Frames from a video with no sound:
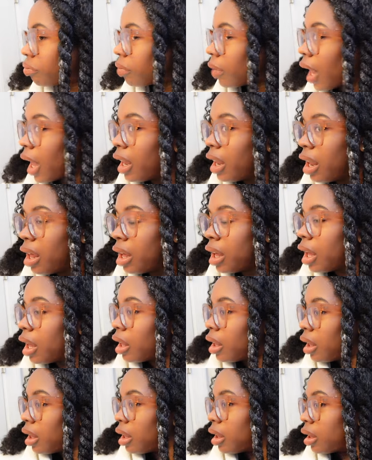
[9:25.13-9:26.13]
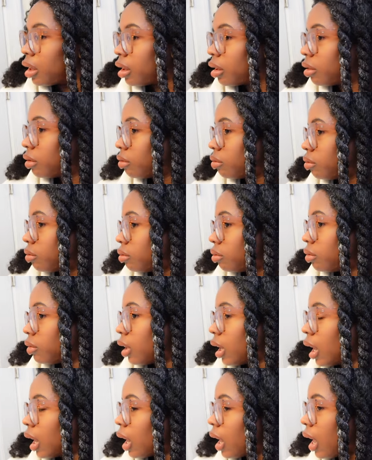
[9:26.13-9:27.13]
they look good.
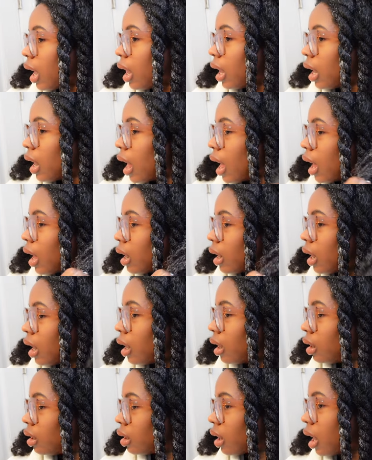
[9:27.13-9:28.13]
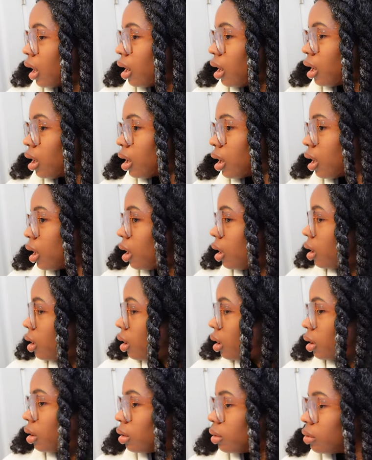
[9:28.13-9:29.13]
I can't lie, they look
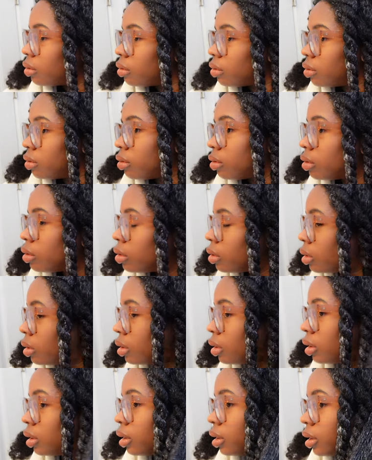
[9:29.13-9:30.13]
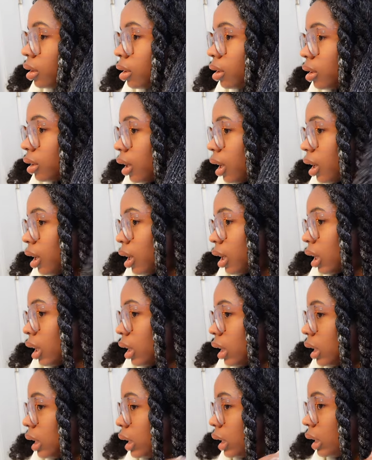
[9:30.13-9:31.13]
good. They're
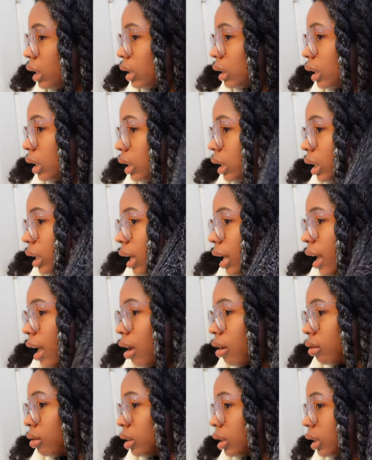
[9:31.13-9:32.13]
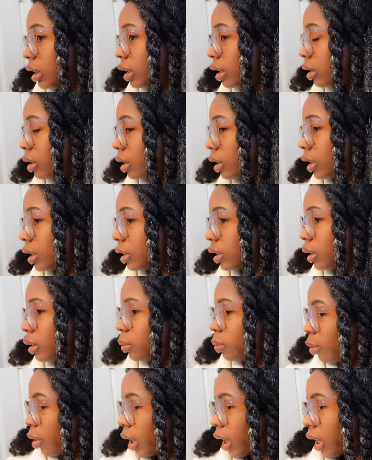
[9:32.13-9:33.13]
looking good. They're looking healthy. They're looking
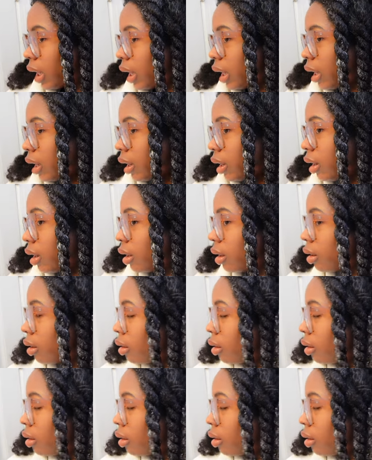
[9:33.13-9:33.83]
springy.